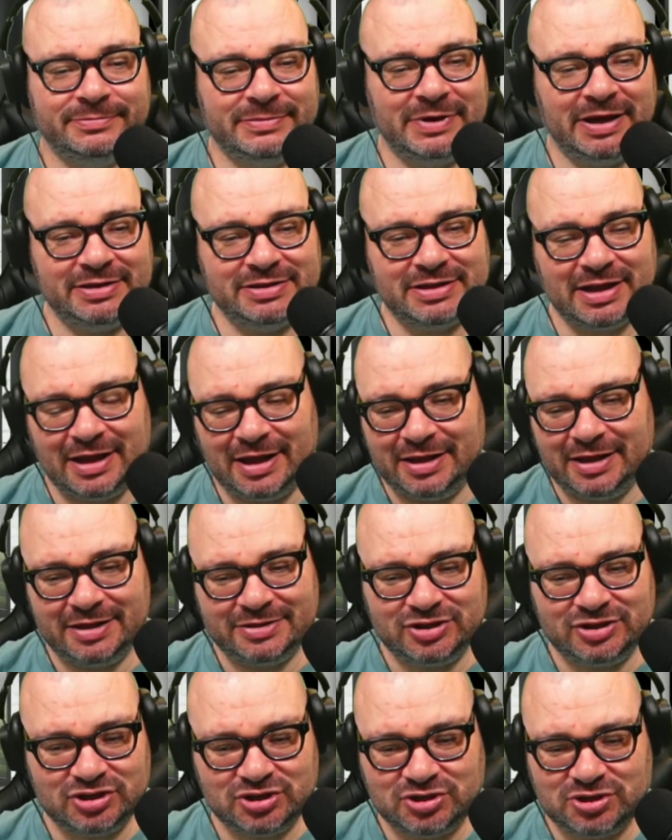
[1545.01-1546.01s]

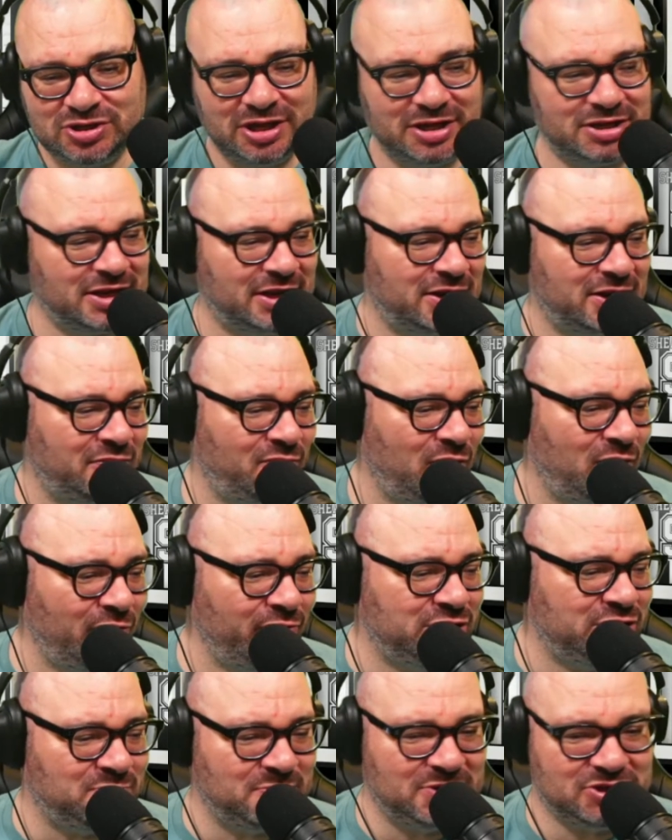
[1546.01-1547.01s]
It
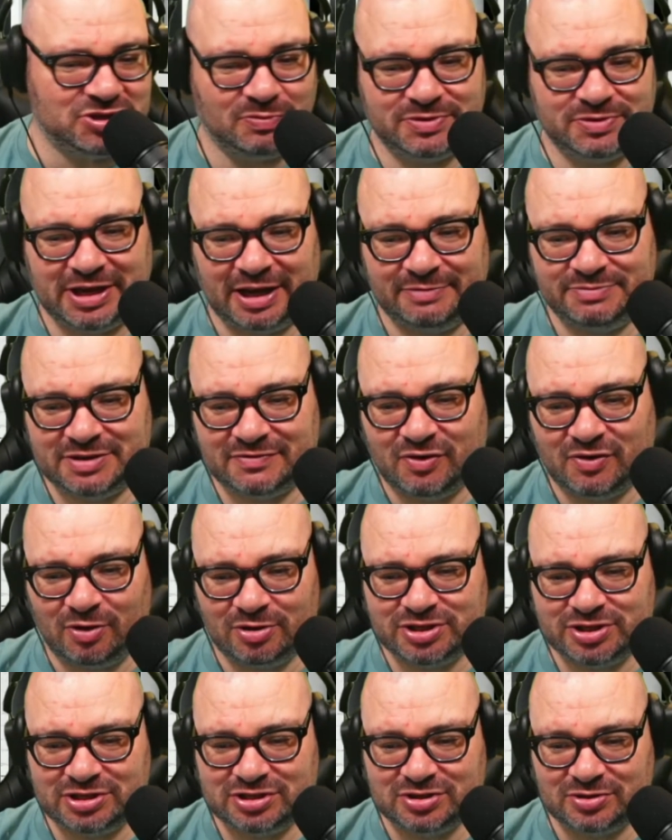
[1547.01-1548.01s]
worries me sometimes. Of
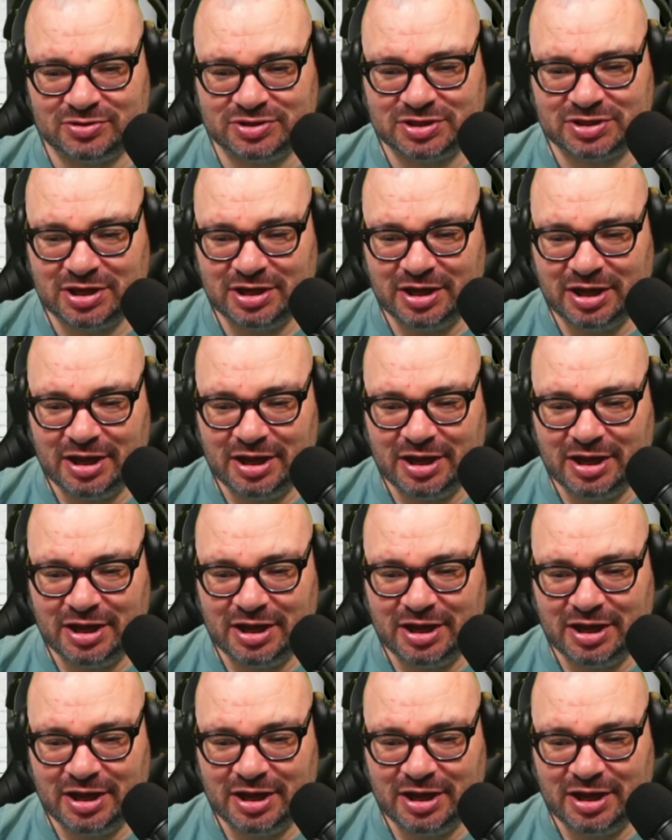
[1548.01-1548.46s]
course it does.